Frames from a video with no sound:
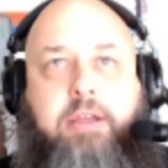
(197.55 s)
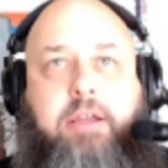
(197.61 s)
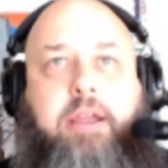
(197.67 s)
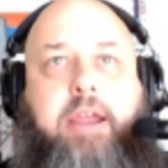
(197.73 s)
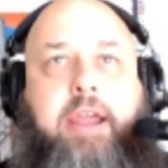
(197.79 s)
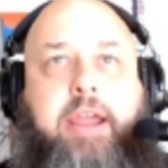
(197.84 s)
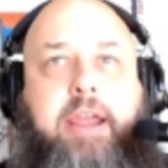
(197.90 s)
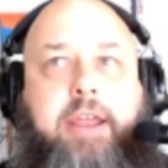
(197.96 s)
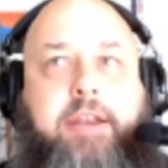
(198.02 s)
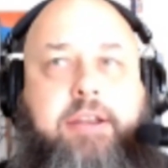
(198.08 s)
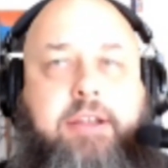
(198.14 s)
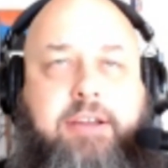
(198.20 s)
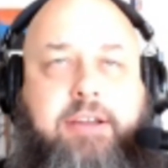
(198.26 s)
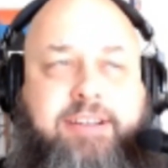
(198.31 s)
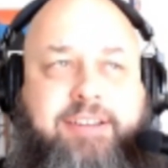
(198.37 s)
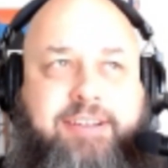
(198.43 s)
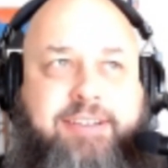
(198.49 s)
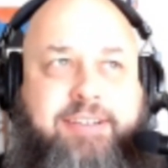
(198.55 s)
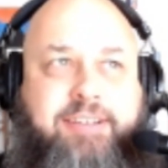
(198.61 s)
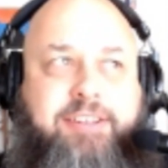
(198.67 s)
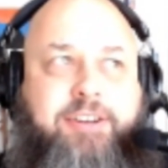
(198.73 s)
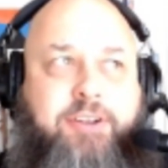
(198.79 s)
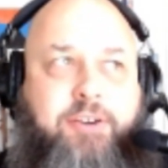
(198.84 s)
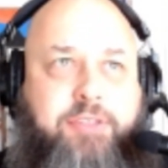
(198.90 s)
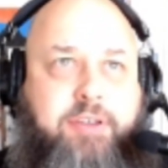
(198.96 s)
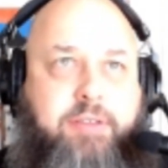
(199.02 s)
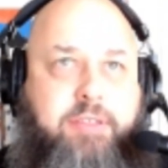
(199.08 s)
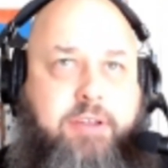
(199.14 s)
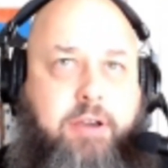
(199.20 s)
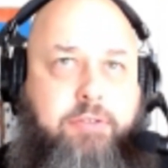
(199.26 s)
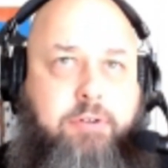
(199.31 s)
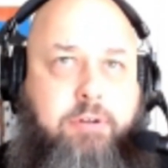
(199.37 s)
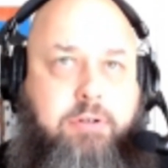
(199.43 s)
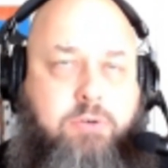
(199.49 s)
And, you know, the
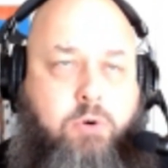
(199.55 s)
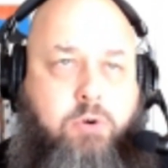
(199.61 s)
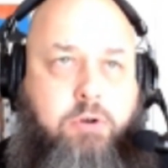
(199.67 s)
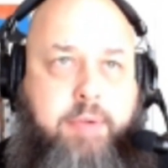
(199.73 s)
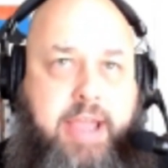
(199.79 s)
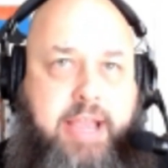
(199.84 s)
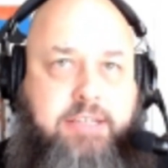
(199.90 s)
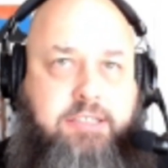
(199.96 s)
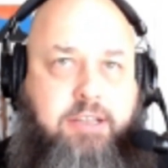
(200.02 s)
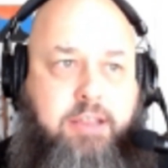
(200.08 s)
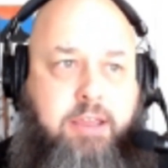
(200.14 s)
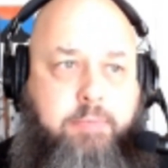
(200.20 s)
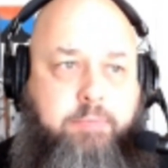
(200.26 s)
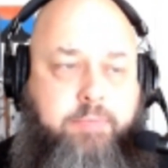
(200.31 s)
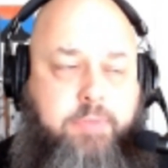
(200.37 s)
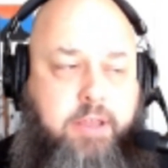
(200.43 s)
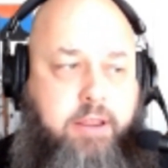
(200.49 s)
other quarterbacks that he